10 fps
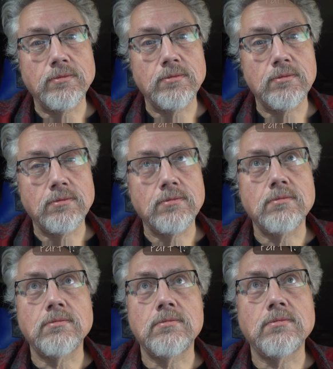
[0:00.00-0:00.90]

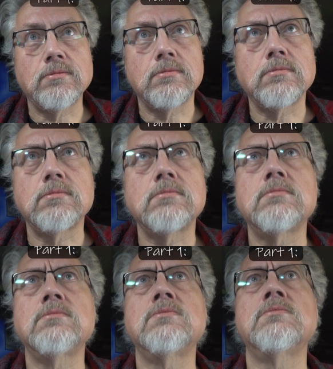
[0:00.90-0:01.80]

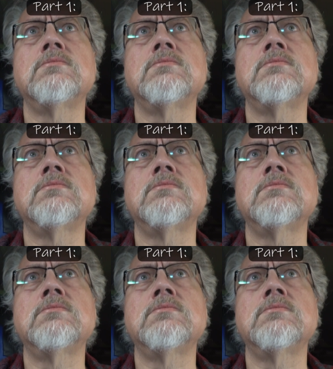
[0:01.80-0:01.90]
(silence)